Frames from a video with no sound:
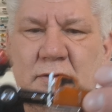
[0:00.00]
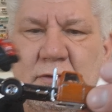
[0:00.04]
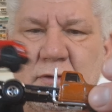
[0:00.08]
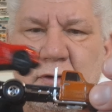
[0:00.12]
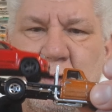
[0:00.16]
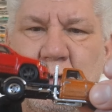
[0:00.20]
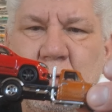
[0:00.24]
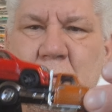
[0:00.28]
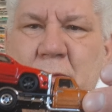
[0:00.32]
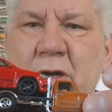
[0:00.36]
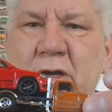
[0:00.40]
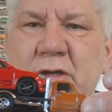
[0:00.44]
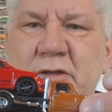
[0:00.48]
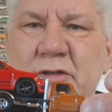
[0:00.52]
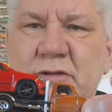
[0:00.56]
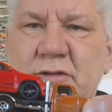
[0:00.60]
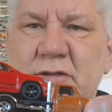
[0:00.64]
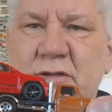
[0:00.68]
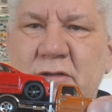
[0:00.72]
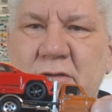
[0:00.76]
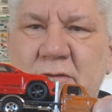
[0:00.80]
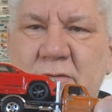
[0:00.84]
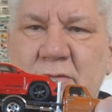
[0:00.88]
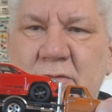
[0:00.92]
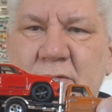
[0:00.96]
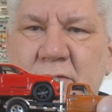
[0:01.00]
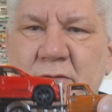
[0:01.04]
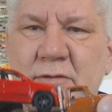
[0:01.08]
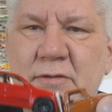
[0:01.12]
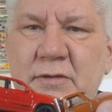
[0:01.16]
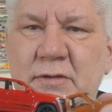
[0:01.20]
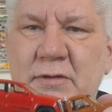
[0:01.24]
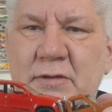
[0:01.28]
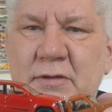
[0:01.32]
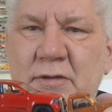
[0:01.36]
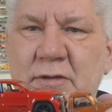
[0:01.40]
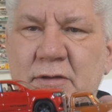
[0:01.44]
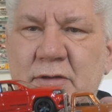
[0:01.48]
Almost.
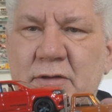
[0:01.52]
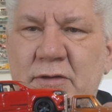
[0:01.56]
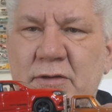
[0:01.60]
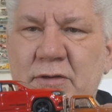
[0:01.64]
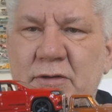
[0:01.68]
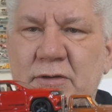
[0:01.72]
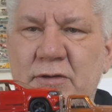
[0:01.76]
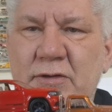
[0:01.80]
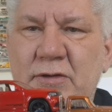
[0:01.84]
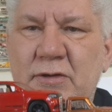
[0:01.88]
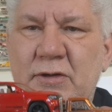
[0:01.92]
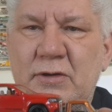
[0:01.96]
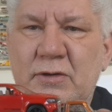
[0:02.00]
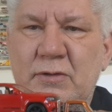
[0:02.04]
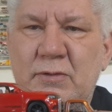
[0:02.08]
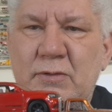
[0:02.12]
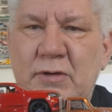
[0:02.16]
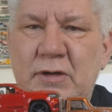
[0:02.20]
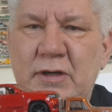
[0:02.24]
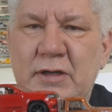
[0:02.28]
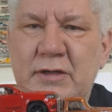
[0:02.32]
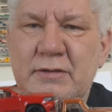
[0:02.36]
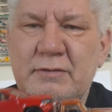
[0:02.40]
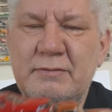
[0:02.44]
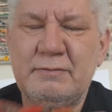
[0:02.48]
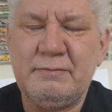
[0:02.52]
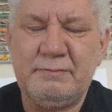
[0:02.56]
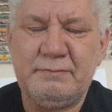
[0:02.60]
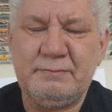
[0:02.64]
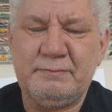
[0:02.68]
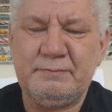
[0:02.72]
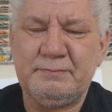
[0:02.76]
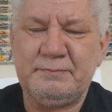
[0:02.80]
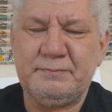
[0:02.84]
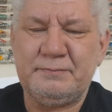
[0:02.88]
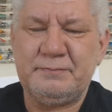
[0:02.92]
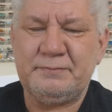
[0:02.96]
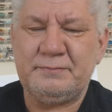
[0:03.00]
Not quite.
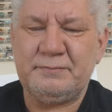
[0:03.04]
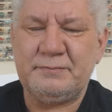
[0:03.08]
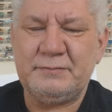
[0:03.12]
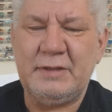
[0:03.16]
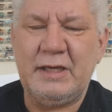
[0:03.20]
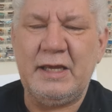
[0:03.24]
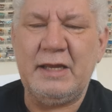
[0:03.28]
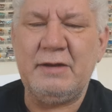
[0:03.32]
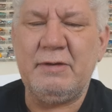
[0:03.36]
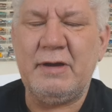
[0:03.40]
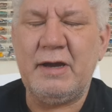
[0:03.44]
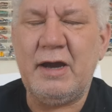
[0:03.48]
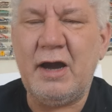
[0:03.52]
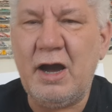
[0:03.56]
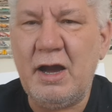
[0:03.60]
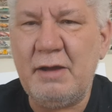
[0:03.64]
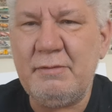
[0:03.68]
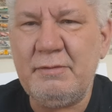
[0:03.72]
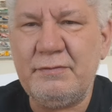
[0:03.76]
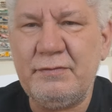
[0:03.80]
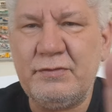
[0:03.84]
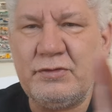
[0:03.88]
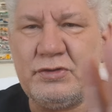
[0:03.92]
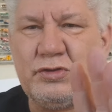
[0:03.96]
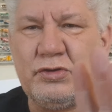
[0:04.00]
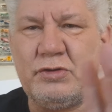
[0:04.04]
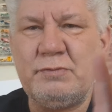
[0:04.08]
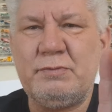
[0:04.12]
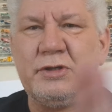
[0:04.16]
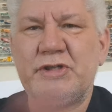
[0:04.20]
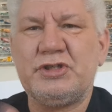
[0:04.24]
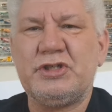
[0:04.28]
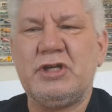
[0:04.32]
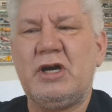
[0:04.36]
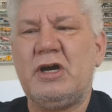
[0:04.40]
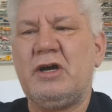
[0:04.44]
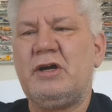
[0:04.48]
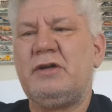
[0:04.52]
Anyway, I hope you've enjoyed my
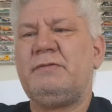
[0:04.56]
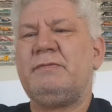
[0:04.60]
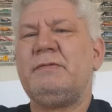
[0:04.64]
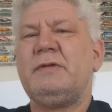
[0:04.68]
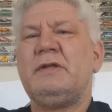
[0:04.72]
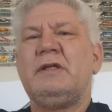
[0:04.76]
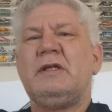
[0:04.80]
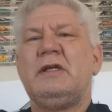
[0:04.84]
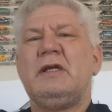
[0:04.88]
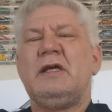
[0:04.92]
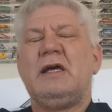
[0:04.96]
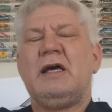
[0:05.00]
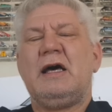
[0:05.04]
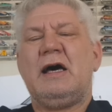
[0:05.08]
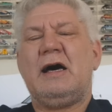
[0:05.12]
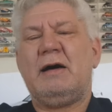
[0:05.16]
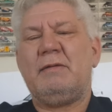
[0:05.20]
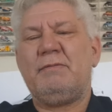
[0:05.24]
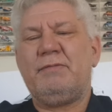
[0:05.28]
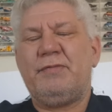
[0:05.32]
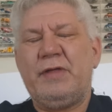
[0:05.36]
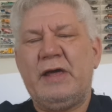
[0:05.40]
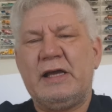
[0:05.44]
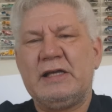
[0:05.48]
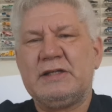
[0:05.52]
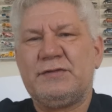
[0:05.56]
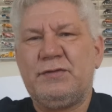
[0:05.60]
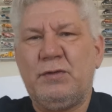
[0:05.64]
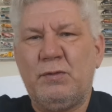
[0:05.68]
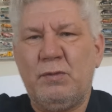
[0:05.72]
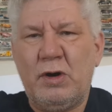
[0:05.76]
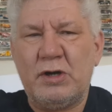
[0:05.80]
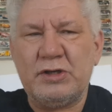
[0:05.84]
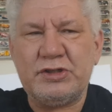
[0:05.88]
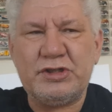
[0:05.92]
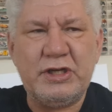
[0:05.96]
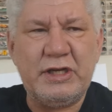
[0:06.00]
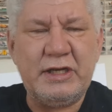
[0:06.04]
show. Thanks for
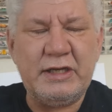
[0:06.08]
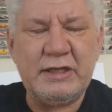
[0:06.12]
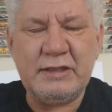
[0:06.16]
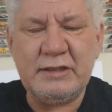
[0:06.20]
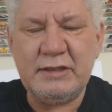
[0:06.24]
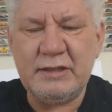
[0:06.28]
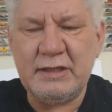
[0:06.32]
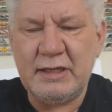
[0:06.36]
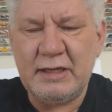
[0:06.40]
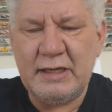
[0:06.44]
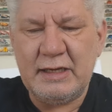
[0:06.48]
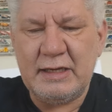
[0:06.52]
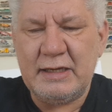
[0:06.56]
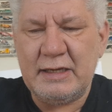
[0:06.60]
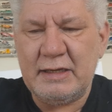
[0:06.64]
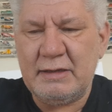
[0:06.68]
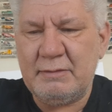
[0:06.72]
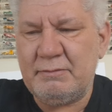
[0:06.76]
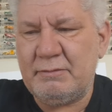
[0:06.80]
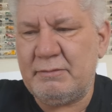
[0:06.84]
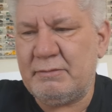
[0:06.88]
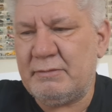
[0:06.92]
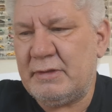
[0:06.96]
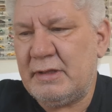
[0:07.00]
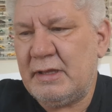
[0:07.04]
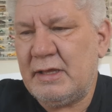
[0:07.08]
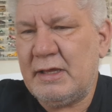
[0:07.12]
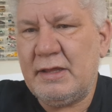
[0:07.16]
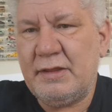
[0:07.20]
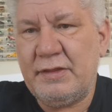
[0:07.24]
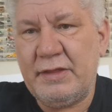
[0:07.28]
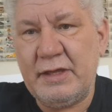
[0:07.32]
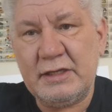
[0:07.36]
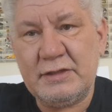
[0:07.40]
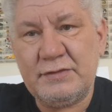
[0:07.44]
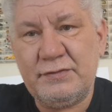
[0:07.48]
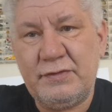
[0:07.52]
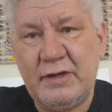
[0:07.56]
watching.
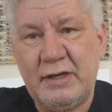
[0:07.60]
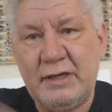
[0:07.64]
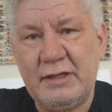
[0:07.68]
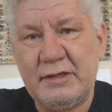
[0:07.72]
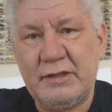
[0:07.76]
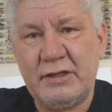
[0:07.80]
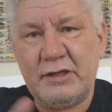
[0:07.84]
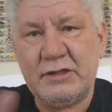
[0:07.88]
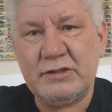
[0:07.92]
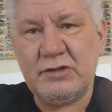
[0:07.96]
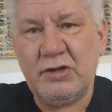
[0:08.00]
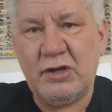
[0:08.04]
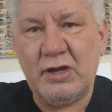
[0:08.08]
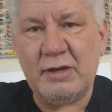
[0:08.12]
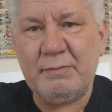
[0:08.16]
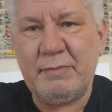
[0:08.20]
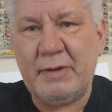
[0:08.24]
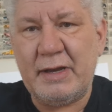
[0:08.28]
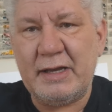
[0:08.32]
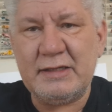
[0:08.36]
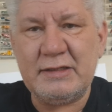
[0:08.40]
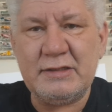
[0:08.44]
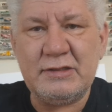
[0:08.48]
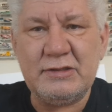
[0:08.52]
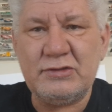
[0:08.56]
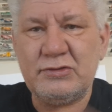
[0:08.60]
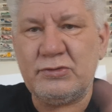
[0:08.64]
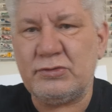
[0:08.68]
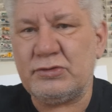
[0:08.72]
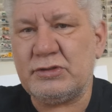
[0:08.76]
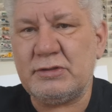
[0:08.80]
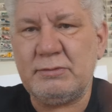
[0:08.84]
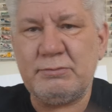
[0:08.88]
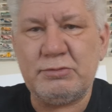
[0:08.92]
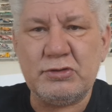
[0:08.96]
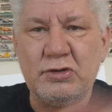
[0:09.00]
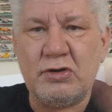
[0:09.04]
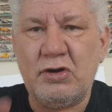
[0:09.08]
Thanks for hitting those like buttons or
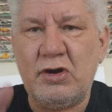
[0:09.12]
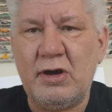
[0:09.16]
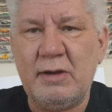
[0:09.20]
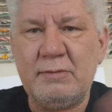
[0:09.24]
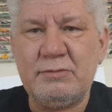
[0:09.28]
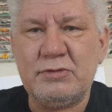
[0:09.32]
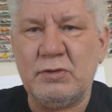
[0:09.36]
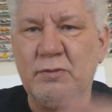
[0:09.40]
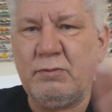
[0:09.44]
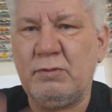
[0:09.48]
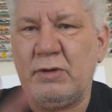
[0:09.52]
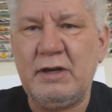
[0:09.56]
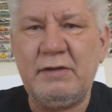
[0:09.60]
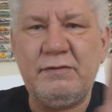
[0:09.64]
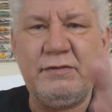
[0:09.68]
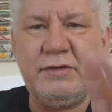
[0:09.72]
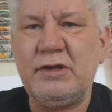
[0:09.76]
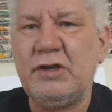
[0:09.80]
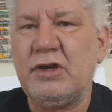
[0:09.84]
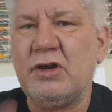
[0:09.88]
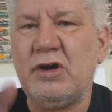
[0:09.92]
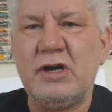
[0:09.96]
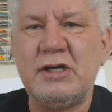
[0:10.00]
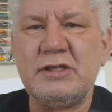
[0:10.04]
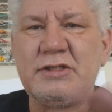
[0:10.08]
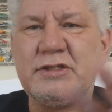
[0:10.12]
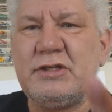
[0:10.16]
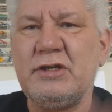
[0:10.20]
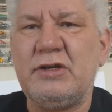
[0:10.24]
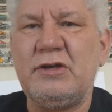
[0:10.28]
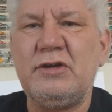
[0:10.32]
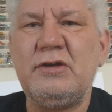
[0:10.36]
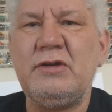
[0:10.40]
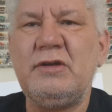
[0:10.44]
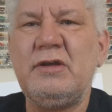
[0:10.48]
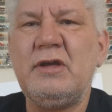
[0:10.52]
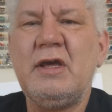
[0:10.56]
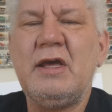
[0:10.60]
subscribes or whatever you guys
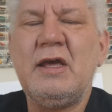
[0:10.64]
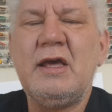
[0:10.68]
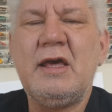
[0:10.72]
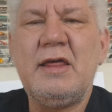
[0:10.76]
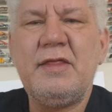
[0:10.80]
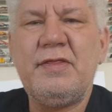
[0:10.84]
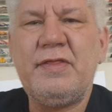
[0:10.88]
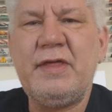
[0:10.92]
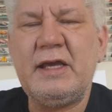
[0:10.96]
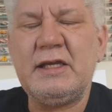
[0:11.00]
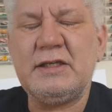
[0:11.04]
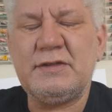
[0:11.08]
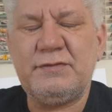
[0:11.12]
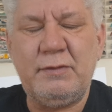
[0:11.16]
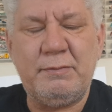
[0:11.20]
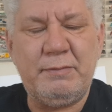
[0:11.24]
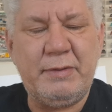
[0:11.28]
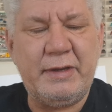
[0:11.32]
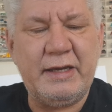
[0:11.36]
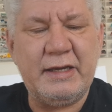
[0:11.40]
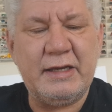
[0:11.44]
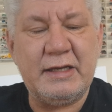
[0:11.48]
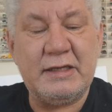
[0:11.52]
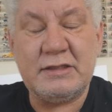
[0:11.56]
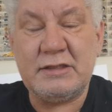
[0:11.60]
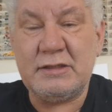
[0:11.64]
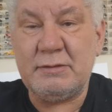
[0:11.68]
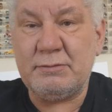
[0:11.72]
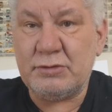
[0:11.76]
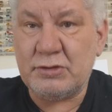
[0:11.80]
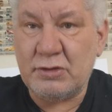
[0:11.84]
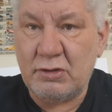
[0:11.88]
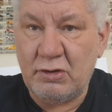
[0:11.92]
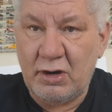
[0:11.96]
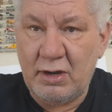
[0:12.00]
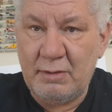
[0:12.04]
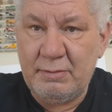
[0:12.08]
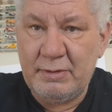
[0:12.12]
do. Thanks for being a
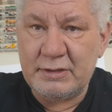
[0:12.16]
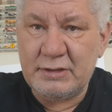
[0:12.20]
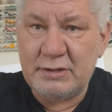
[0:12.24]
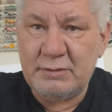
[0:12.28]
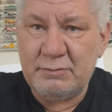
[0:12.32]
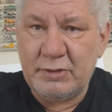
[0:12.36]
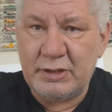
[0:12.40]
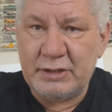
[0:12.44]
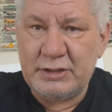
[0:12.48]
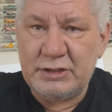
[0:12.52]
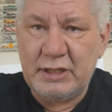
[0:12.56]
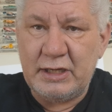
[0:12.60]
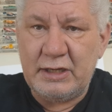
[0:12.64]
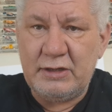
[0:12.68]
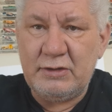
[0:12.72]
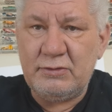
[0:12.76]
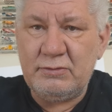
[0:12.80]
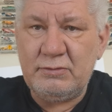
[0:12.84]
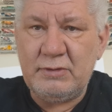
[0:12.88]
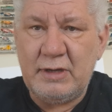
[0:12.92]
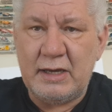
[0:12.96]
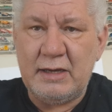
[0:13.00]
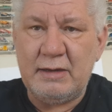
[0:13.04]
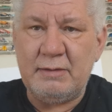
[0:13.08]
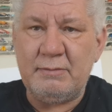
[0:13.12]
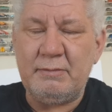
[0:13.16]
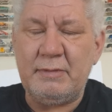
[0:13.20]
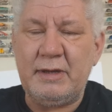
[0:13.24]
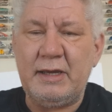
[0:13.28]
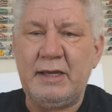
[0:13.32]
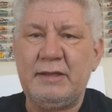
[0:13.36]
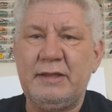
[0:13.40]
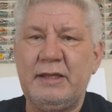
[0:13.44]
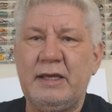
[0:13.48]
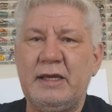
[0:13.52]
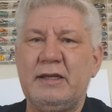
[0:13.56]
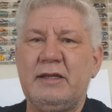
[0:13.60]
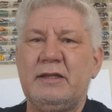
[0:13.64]
subscriber to my channel.
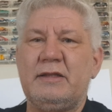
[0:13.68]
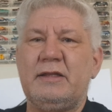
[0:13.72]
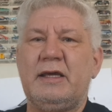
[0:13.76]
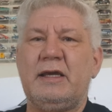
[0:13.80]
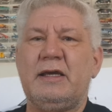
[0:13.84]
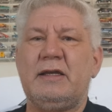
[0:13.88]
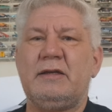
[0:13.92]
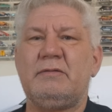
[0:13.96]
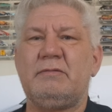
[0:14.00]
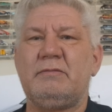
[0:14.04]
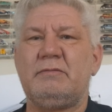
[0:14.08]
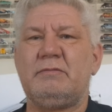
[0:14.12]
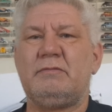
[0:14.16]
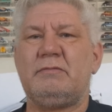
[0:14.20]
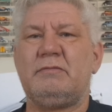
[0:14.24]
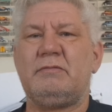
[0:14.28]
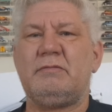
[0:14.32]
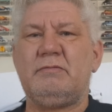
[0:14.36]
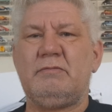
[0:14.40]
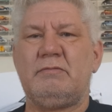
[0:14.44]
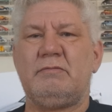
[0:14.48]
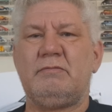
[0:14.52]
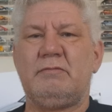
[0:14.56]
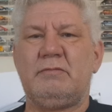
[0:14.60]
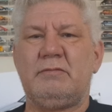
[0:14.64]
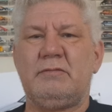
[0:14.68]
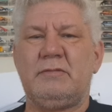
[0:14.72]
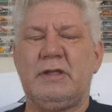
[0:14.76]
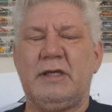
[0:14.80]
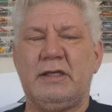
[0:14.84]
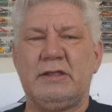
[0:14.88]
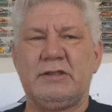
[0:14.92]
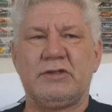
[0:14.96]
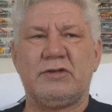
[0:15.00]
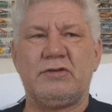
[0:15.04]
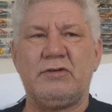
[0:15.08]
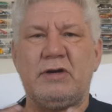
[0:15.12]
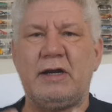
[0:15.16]
Man,
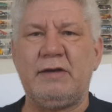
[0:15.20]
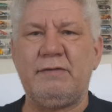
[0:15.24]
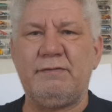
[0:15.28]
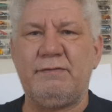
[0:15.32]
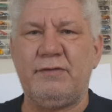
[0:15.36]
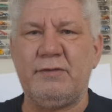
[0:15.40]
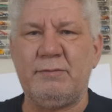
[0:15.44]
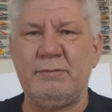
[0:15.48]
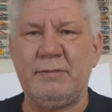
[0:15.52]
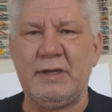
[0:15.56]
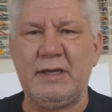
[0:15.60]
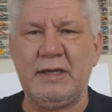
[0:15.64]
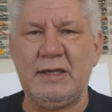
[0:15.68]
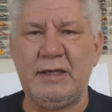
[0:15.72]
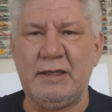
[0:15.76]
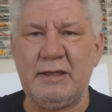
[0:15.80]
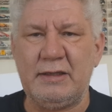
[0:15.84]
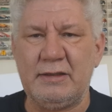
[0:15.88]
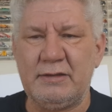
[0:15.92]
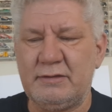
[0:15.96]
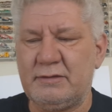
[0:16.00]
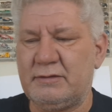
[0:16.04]
that's great for me.